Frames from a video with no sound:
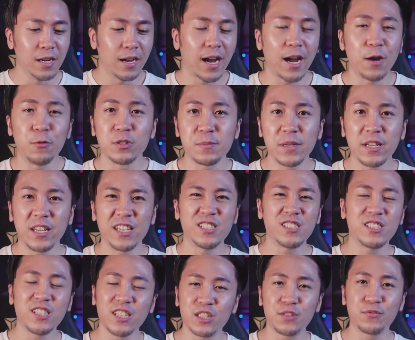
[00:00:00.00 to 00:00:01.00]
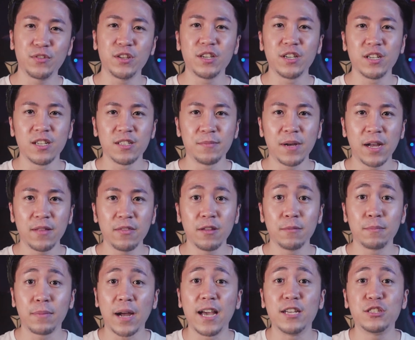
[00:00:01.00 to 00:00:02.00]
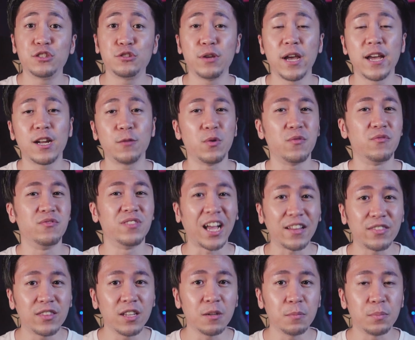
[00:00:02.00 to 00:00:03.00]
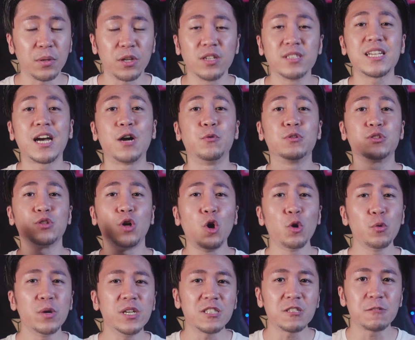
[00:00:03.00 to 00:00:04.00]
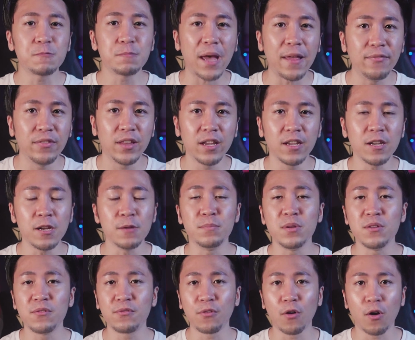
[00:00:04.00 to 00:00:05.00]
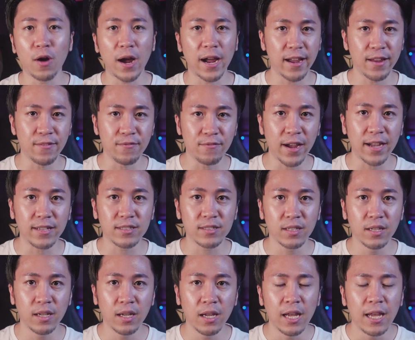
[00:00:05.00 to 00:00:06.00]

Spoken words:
I was making 6-figure a month, but I still end up with nothing because I was always spending before I invest.